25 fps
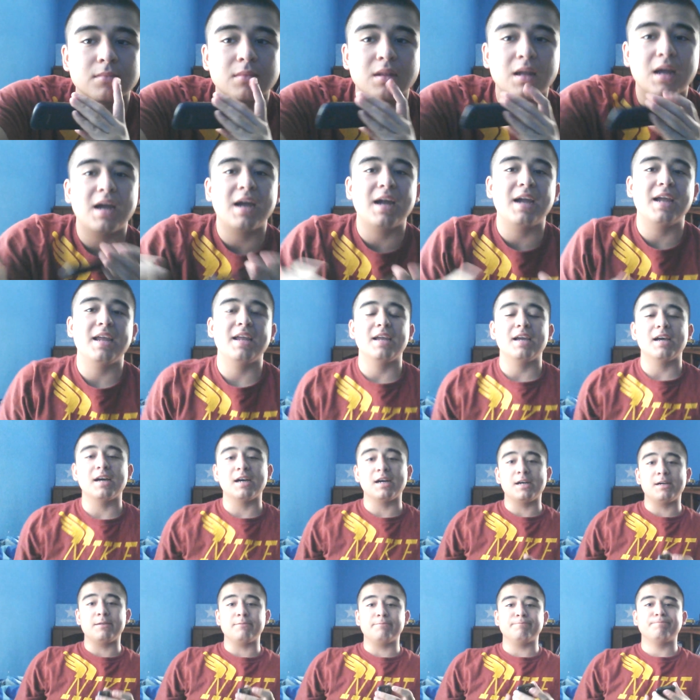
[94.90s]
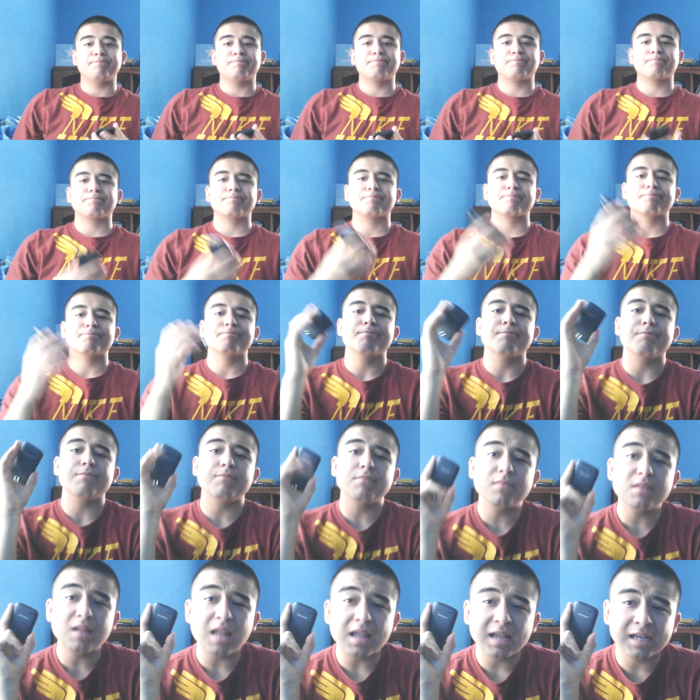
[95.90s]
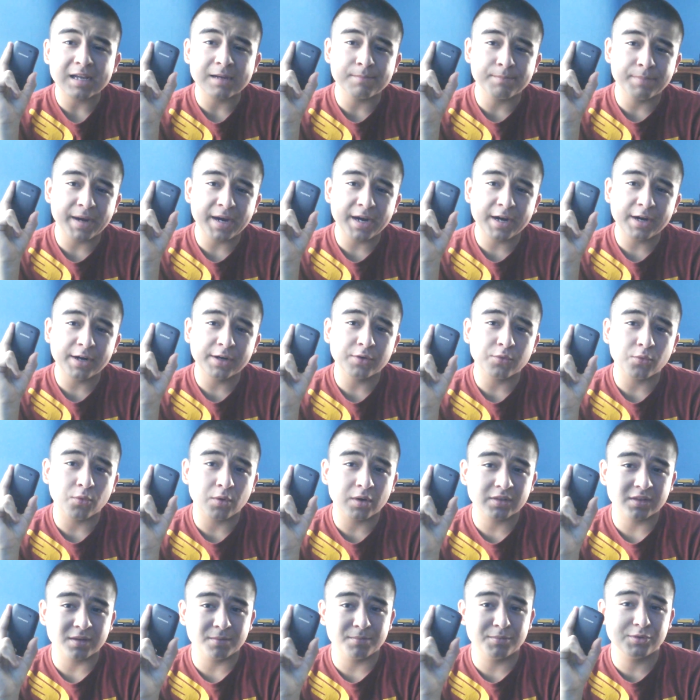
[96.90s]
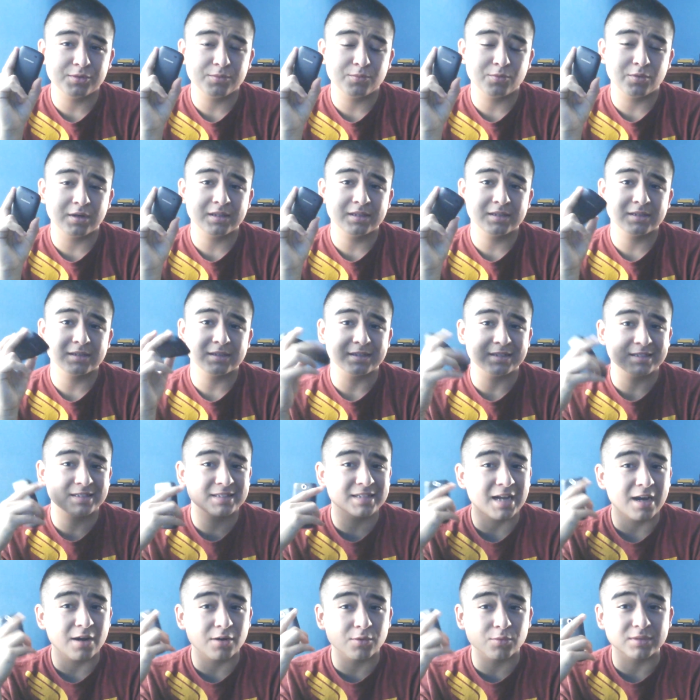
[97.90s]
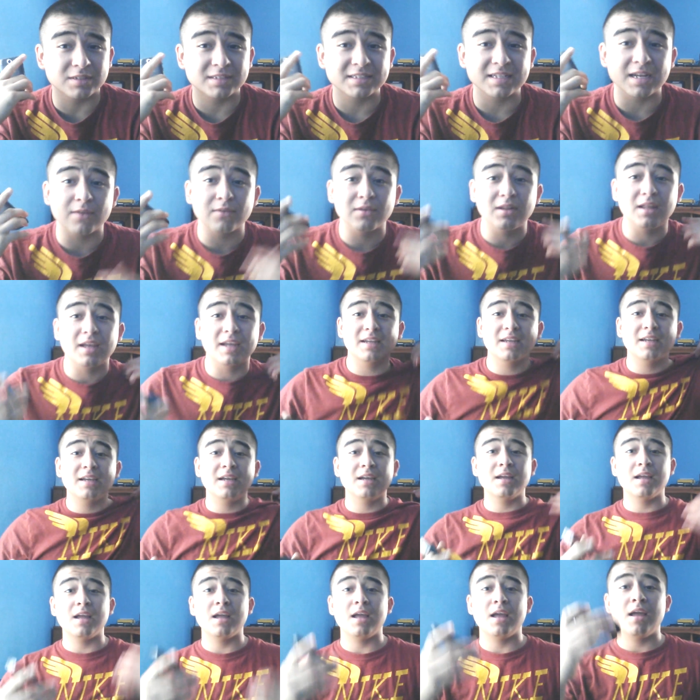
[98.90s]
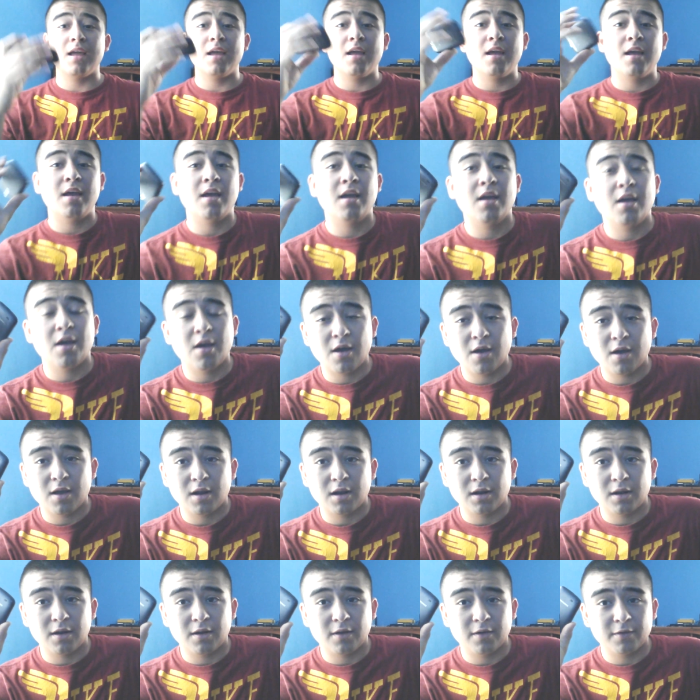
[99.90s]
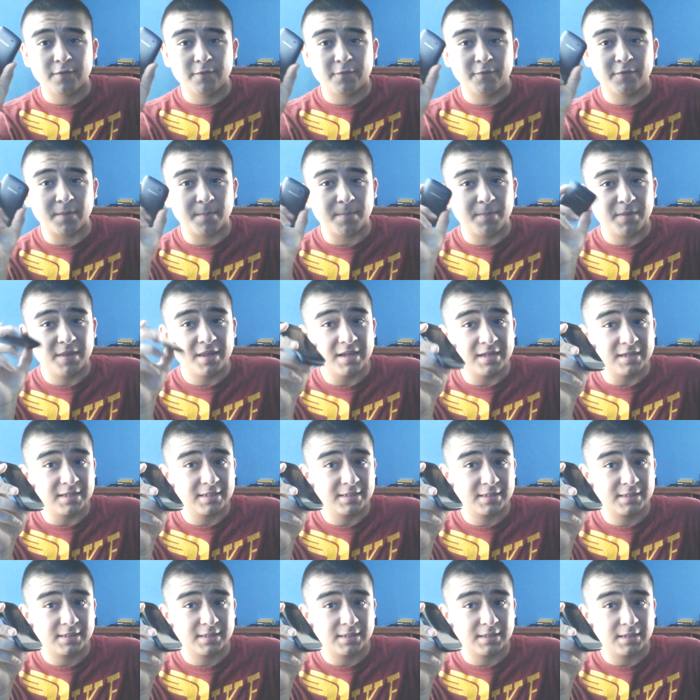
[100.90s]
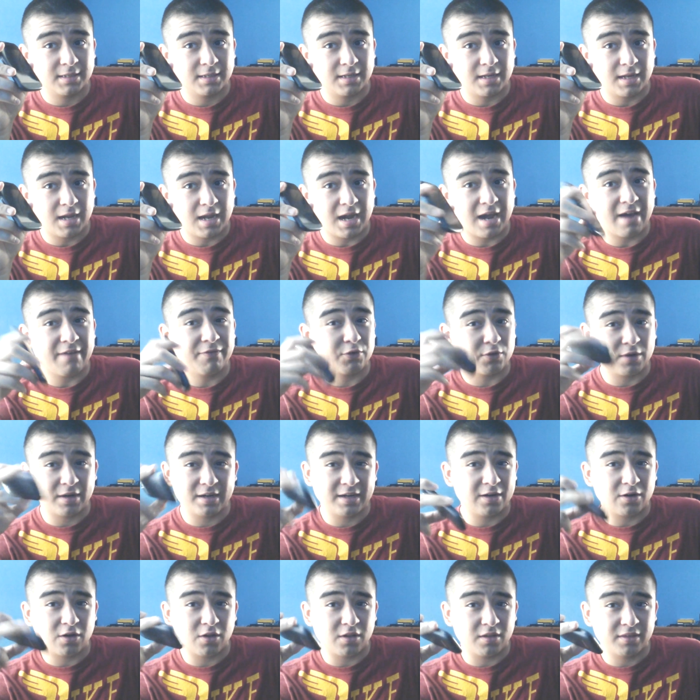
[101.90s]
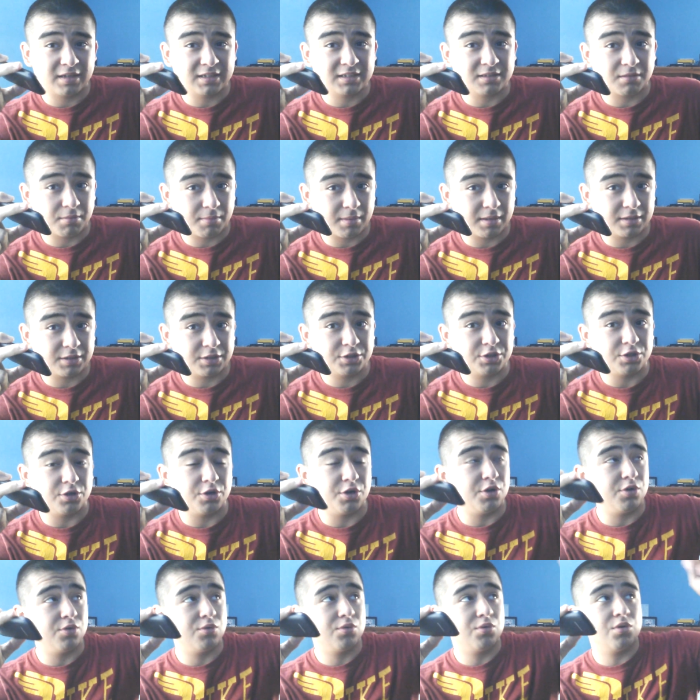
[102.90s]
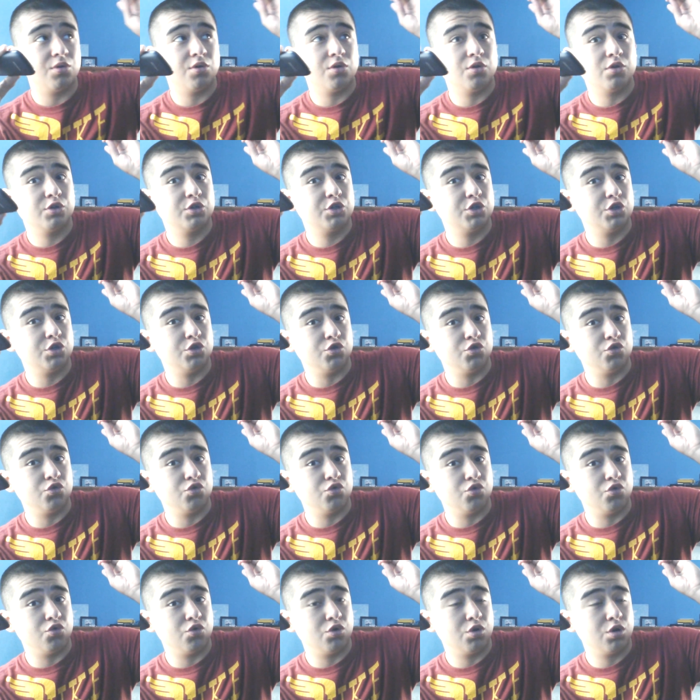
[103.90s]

I compared what the sound would sound like from this after I did all the things I'm about to show you to